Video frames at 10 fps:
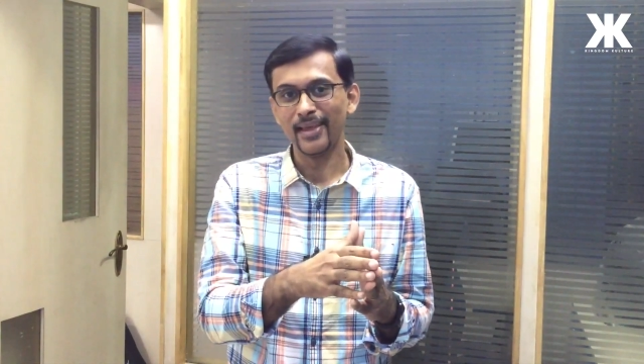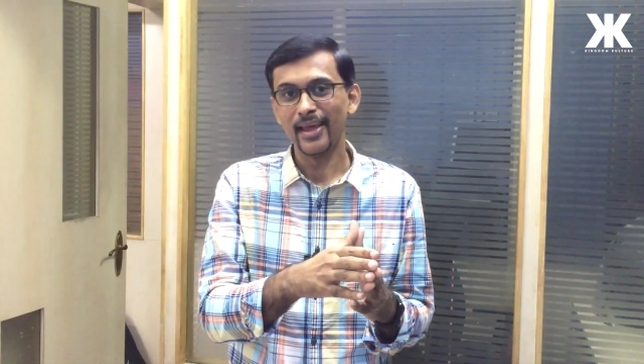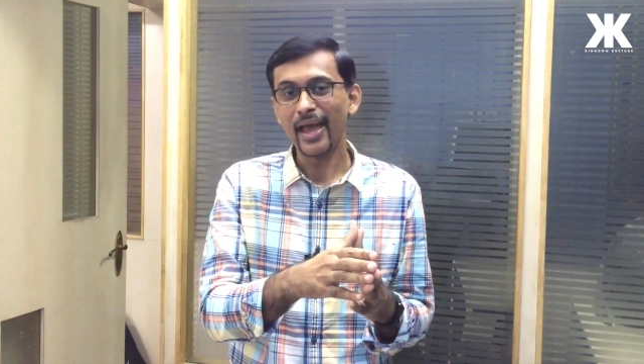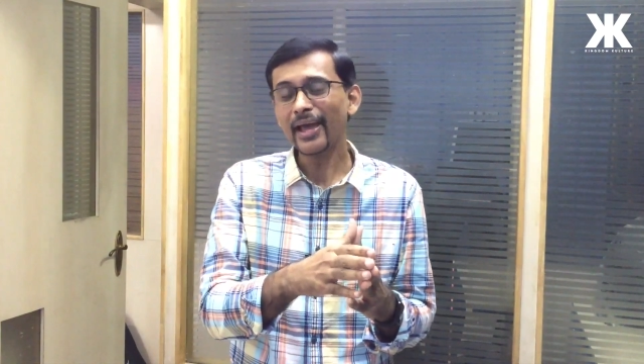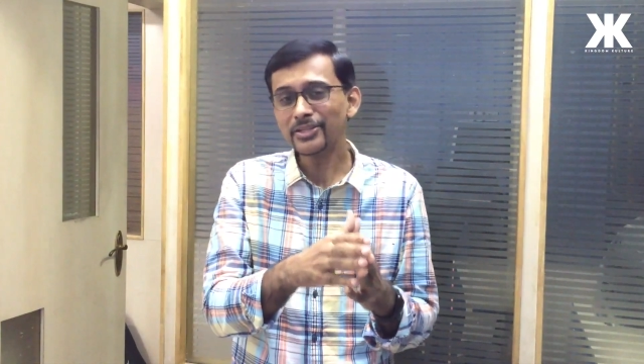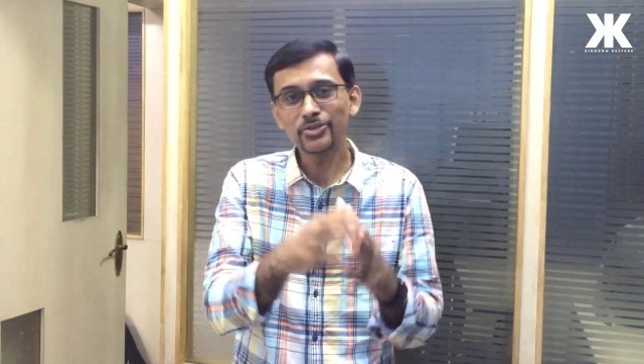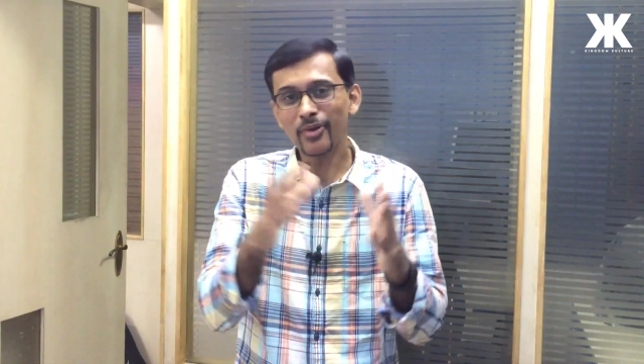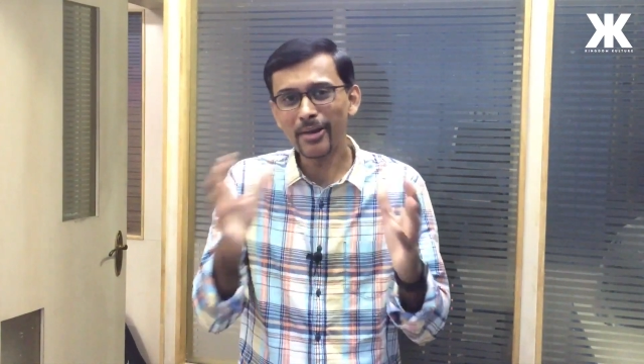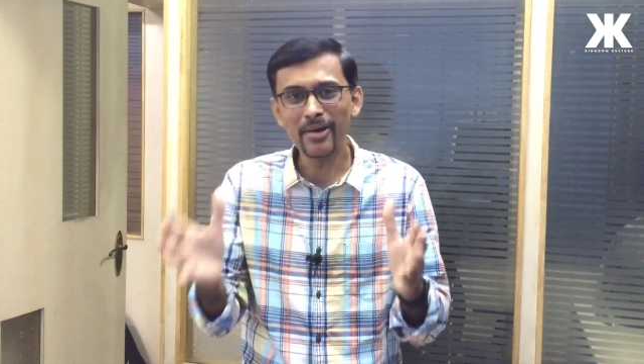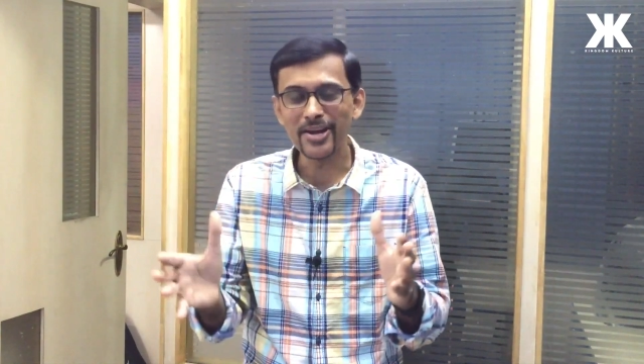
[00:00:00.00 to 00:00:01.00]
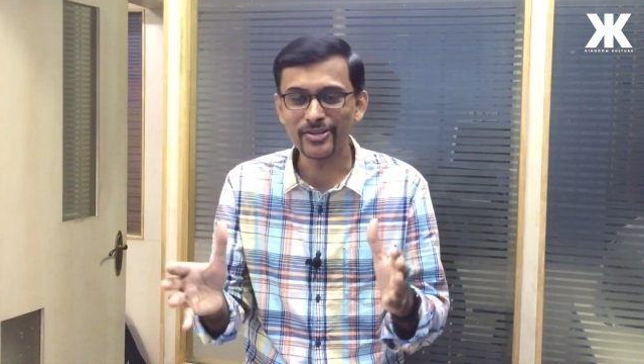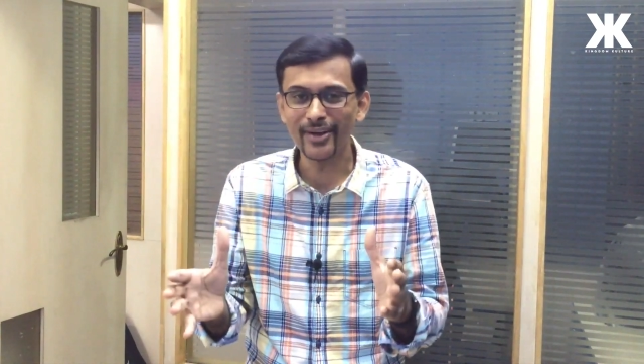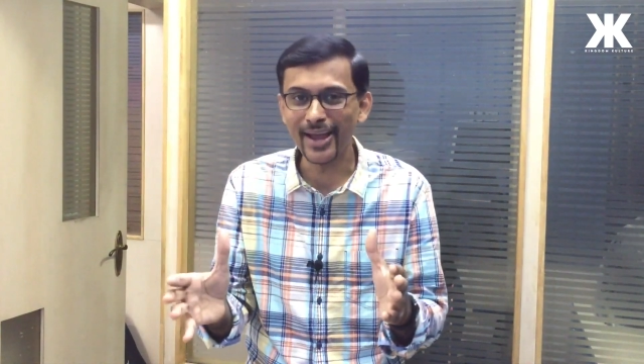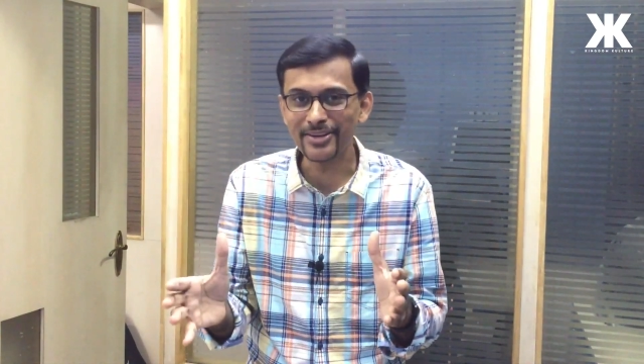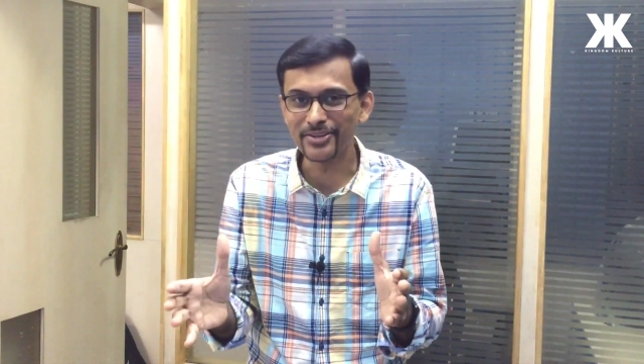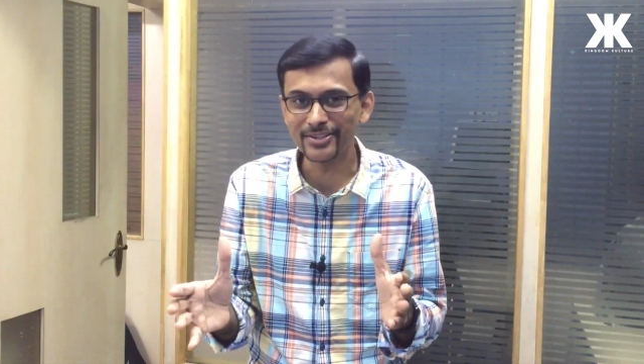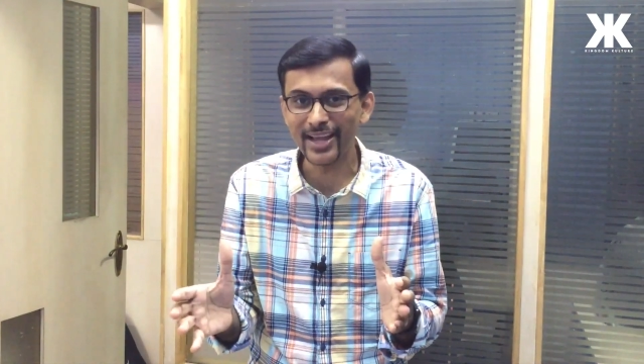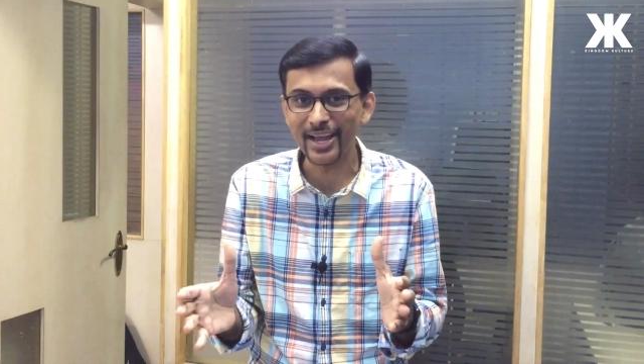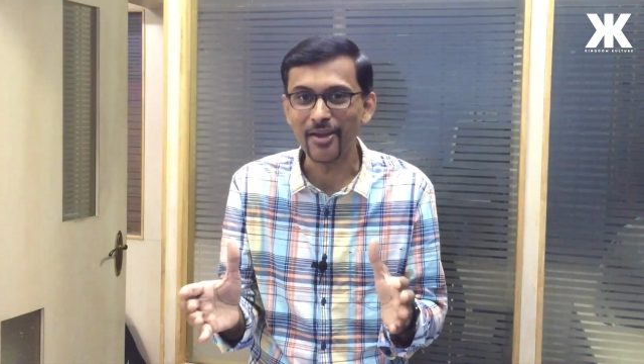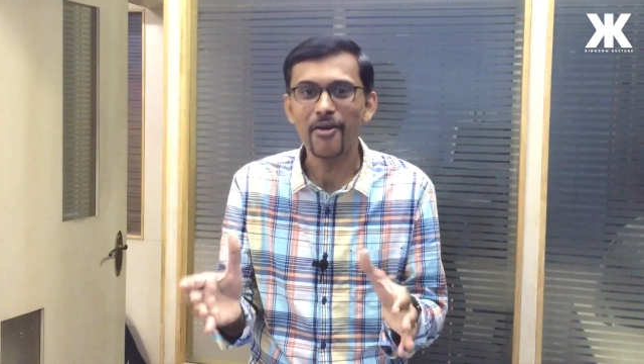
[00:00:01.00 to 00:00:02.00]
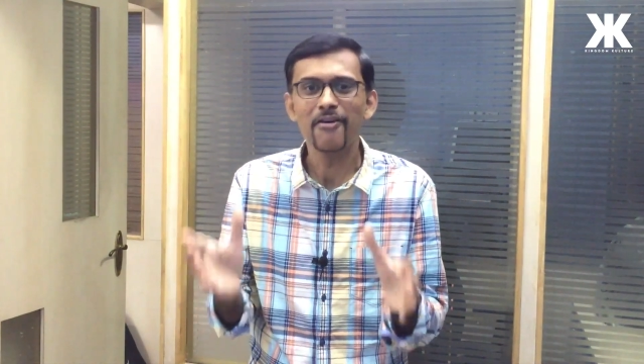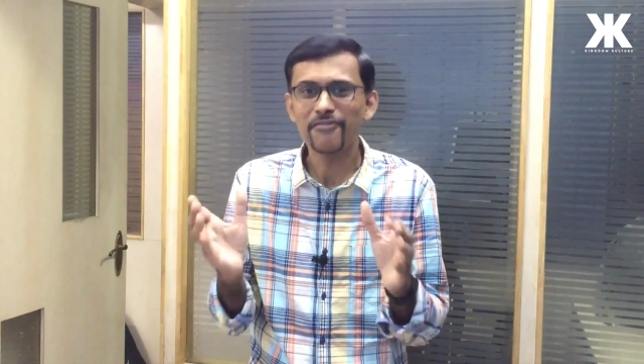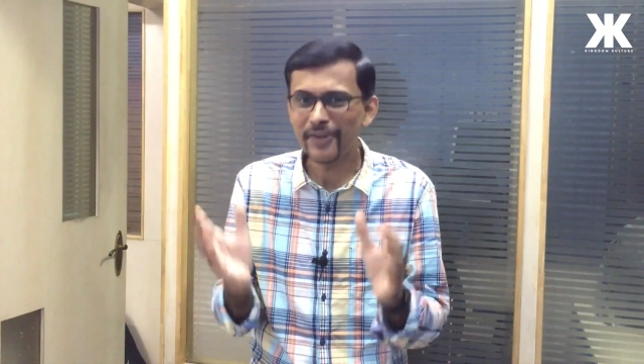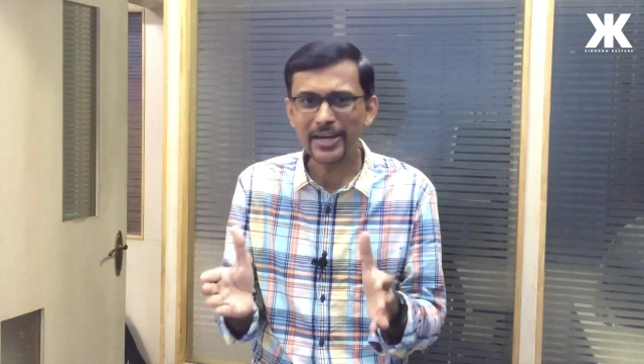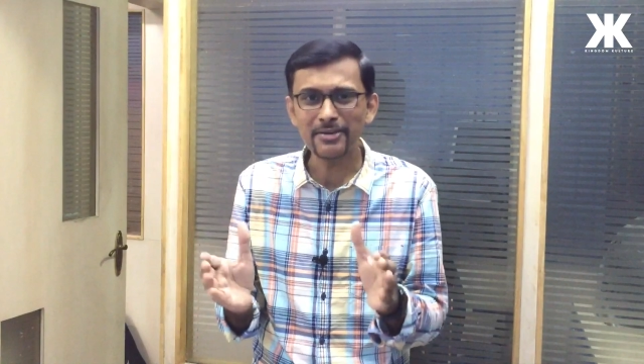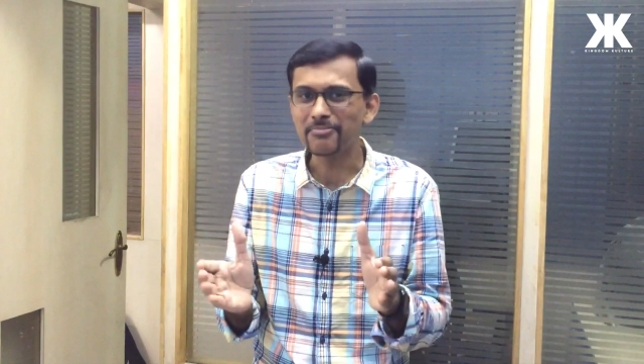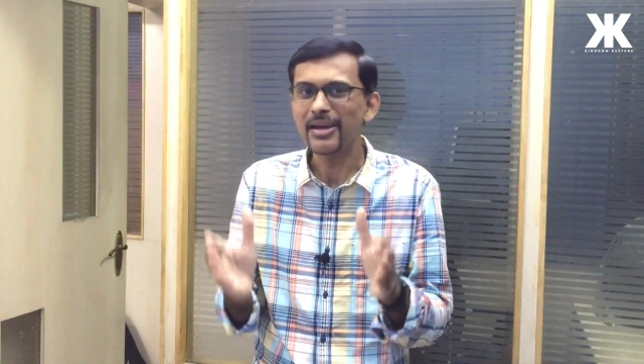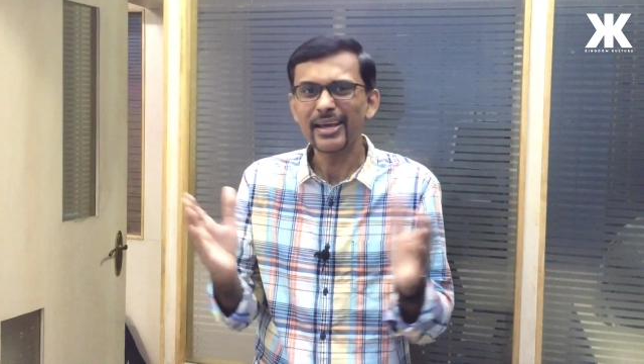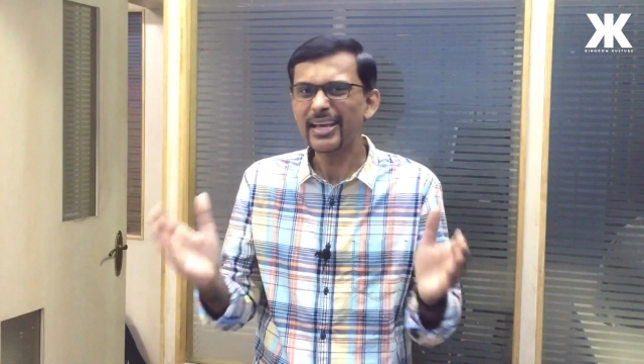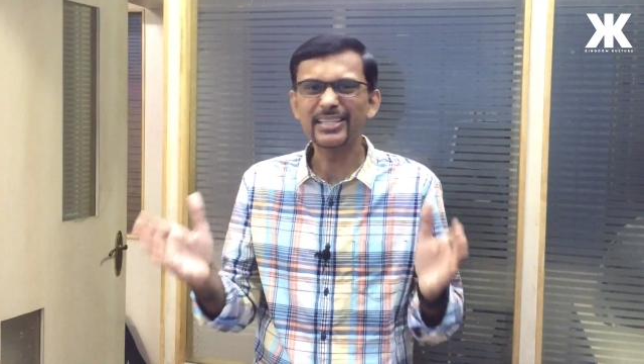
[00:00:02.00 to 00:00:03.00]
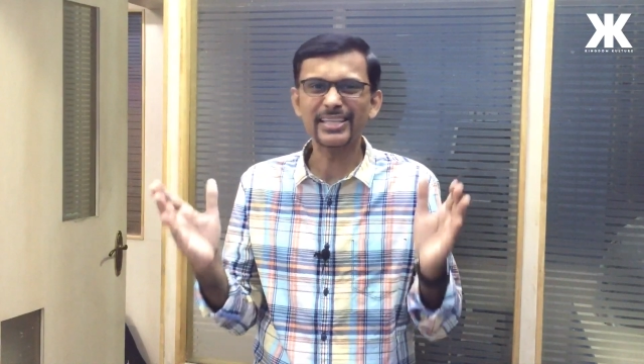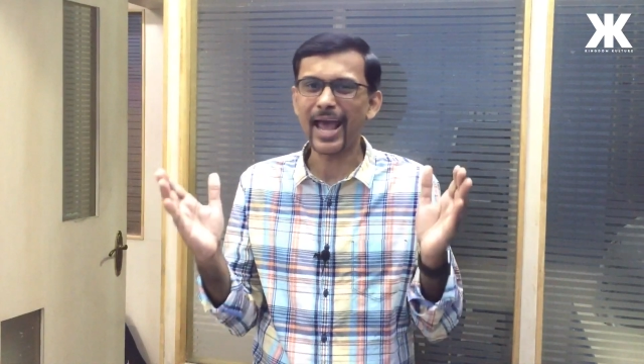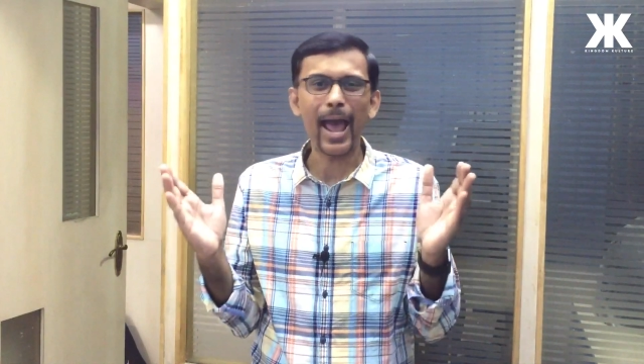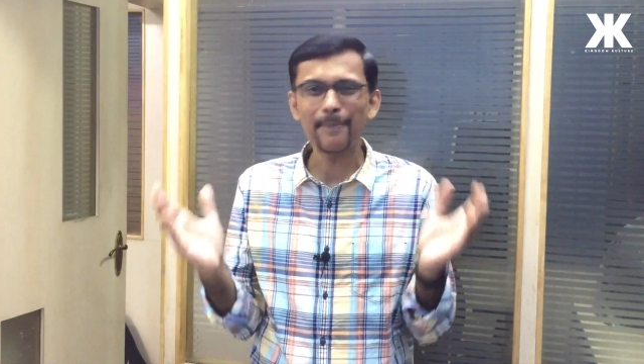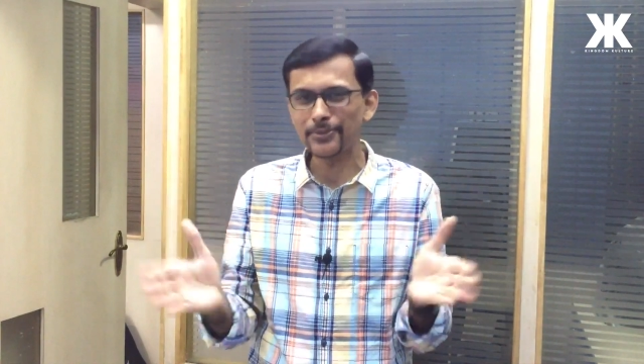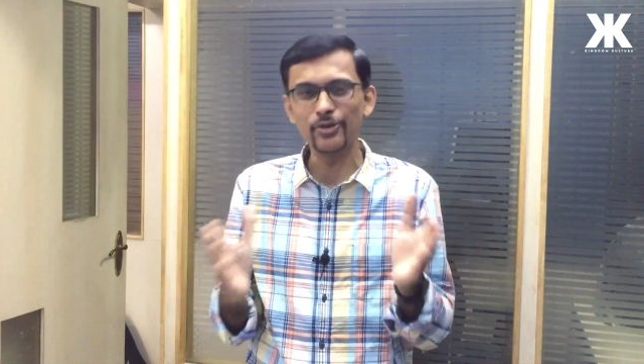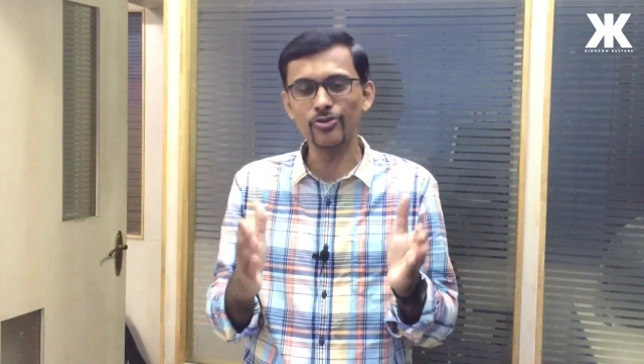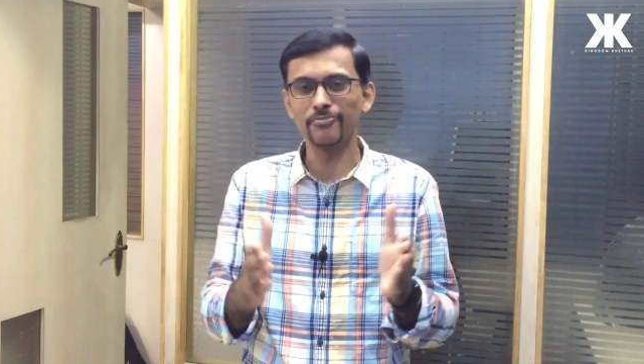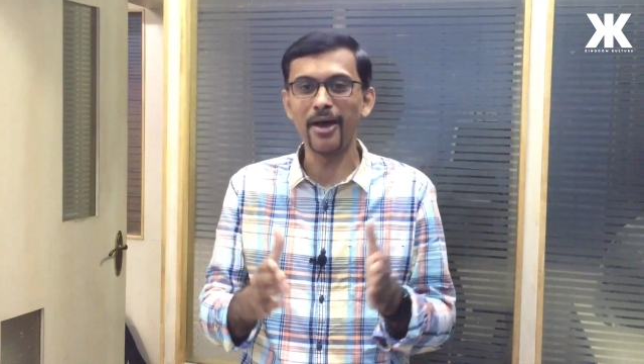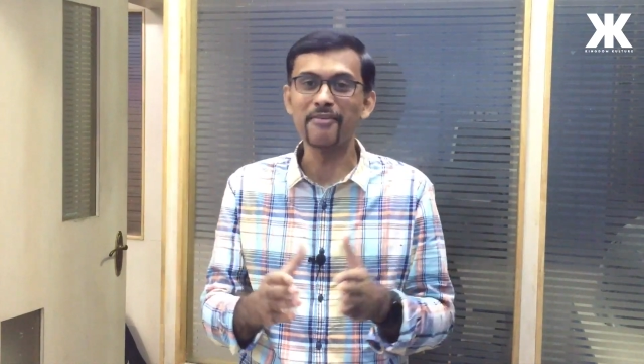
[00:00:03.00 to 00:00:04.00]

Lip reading: Hence, what am I trying to say? Freedom isn't absolute, my